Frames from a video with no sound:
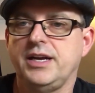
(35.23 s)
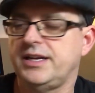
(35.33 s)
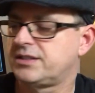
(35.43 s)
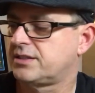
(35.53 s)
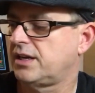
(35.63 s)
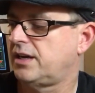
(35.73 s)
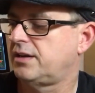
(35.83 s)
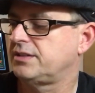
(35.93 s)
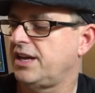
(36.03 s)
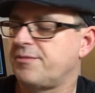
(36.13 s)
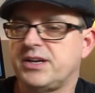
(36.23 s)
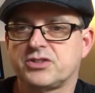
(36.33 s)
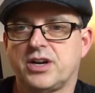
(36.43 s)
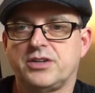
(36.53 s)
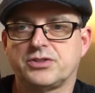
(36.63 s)
It's Dave
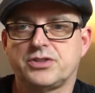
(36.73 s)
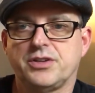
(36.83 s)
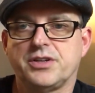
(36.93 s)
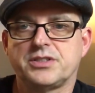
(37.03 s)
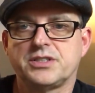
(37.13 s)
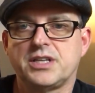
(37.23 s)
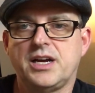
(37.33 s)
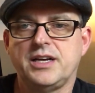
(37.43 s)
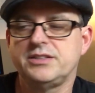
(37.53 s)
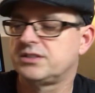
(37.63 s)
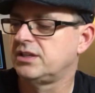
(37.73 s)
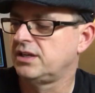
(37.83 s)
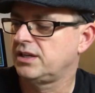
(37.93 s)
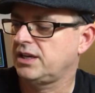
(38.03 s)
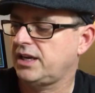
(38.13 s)
Mastronato Studio Designs.
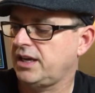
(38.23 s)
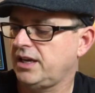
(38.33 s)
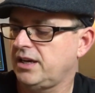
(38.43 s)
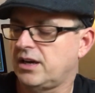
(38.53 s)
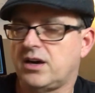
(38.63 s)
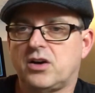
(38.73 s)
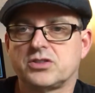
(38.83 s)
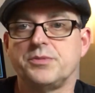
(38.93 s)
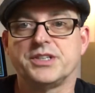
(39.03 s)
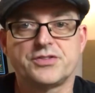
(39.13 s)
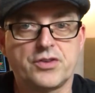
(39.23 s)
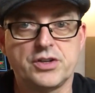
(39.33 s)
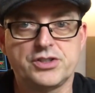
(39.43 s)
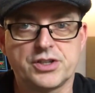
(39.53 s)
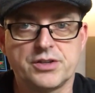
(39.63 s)
He also makes
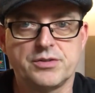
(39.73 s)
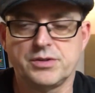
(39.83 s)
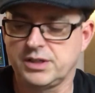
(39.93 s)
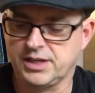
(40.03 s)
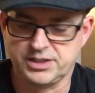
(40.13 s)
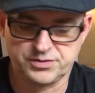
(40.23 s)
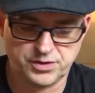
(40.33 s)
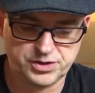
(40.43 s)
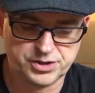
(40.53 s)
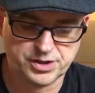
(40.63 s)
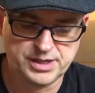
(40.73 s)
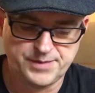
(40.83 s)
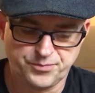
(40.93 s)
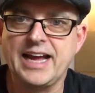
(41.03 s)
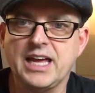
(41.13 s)
furniture, really nice furniture.
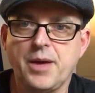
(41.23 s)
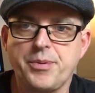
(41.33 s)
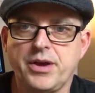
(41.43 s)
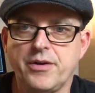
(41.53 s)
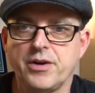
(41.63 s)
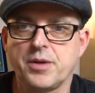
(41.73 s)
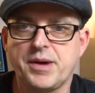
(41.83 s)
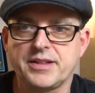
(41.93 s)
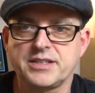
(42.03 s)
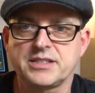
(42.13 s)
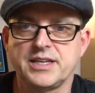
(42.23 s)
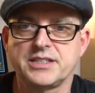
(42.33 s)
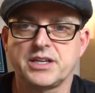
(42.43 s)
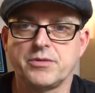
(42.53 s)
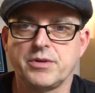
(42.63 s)
I kept hearing about these
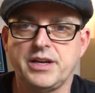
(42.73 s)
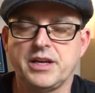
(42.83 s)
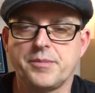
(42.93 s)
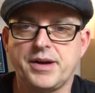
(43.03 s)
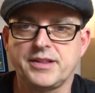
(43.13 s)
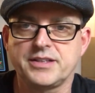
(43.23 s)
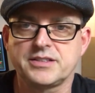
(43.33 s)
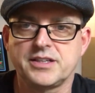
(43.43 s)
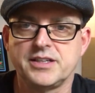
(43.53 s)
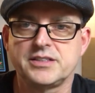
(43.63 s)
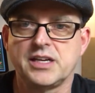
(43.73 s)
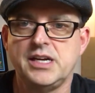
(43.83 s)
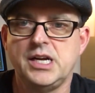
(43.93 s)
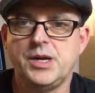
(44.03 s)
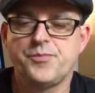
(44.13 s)
things and reading about these things.
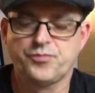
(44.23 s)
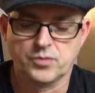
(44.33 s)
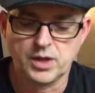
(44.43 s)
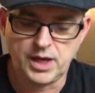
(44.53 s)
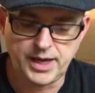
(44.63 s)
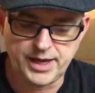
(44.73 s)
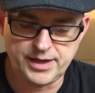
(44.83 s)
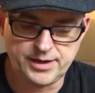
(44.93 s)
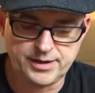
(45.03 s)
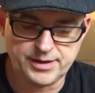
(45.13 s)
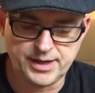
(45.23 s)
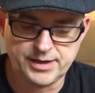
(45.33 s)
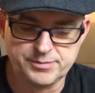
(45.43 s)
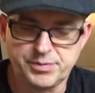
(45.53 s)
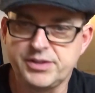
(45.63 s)
And
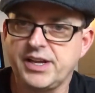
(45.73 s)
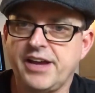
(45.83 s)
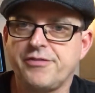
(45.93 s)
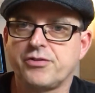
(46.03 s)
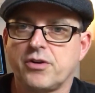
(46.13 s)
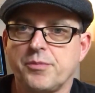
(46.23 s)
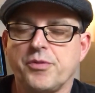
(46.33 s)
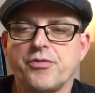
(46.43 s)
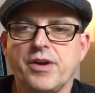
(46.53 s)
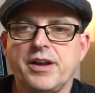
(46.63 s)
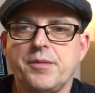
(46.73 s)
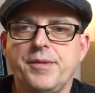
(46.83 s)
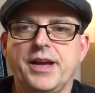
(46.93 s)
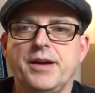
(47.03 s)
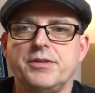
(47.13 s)
then Dave sort of
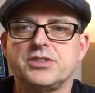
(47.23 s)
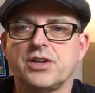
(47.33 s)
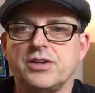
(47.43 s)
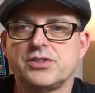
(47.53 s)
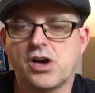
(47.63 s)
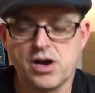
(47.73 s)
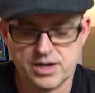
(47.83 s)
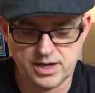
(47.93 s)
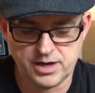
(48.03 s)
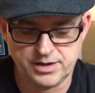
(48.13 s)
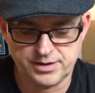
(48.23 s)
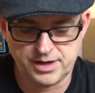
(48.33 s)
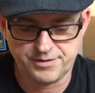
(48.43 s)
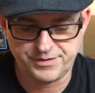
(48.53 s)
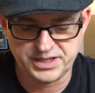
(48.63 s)
befriended me and we started talking
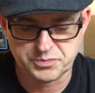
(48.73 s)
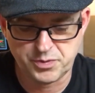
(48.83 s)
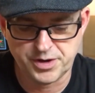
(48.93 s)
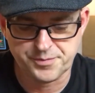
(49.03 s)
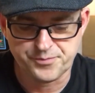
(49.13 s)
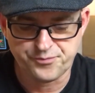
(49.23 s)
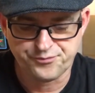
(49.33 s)
on Facebook.